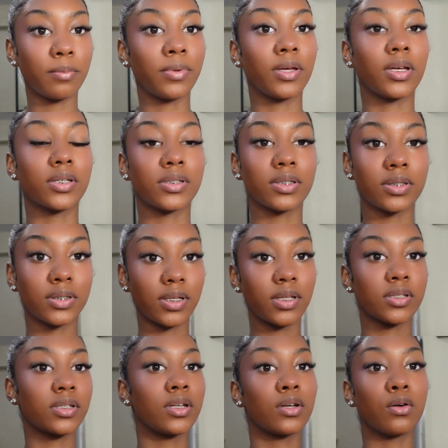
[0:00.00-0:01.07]
because concealer
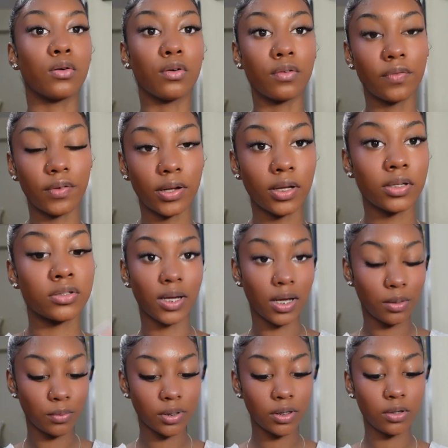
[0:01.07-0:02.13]
is going to go over it.
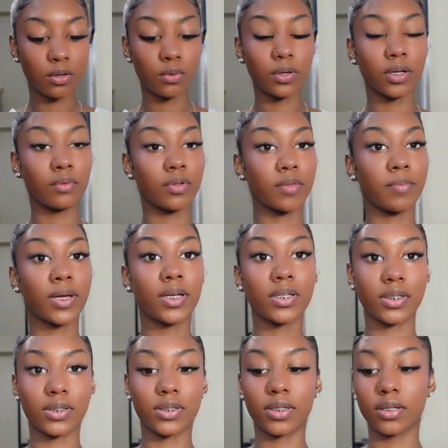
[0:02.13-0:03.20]
Now we're going to go in with my
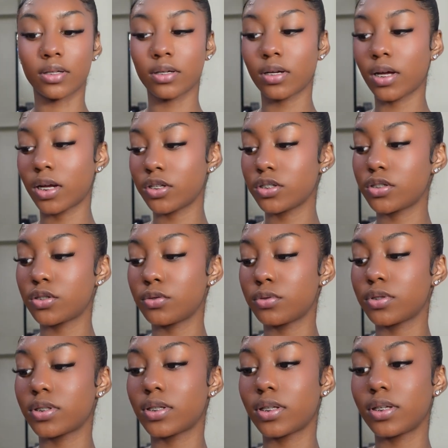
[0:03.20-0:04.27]
concealer. I just
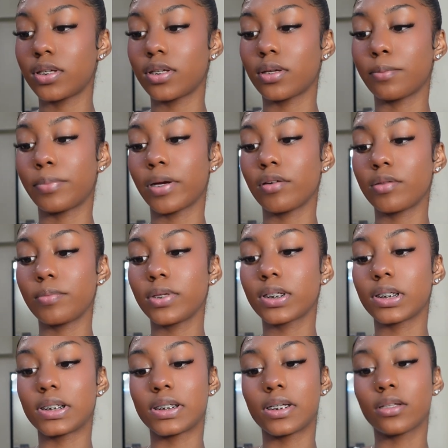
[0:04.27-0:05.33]
used the Bare With Me
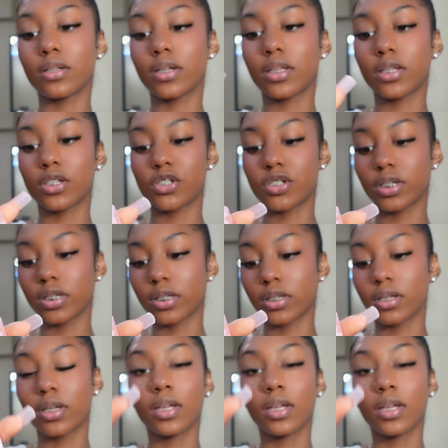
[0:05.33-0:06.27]
concealer in the shade